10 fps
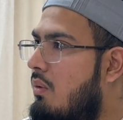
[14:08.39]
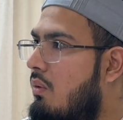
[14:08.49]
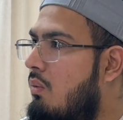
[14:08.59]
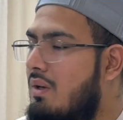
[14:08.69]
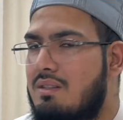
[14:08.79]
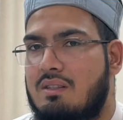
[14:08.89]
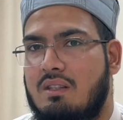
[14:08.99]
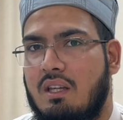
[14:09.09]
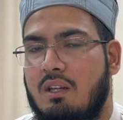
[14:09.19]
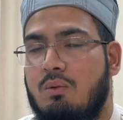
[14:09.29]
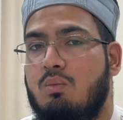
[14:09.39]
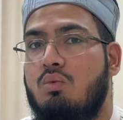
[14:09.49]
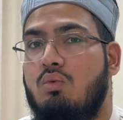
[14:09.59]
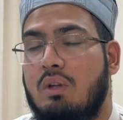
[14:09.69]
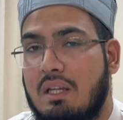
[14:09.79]
What's the
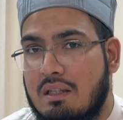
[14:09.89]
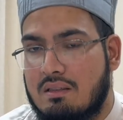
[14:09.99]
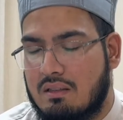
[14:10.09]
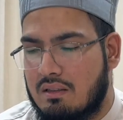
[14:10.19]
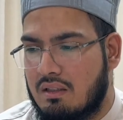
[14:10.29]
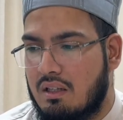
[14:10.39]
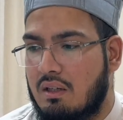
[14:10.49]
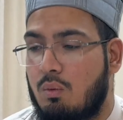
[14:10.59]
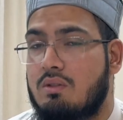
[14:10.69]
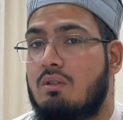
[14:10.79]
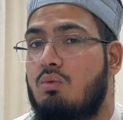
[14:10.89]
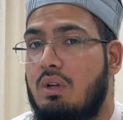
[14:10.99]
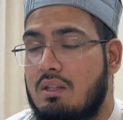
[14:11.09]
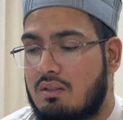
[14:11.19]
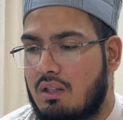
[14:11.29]
reasoning
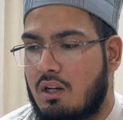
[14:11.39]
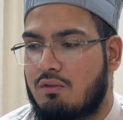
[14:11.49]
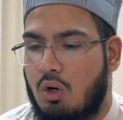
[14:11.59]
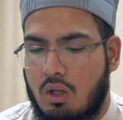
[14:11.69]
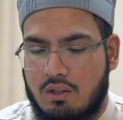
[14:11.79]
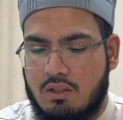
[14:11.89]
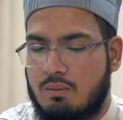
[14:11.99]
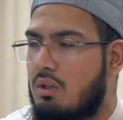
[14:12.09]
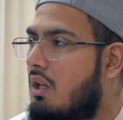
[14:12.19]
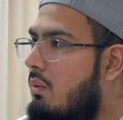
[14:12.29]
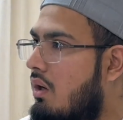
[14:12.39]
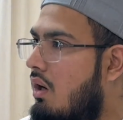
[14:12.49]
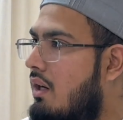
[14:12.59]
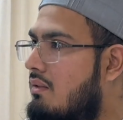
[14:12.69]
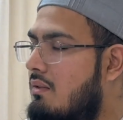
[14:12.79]
of calling this book
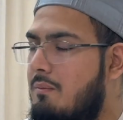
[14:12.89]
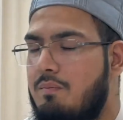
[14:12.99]
Al-Waraqāt?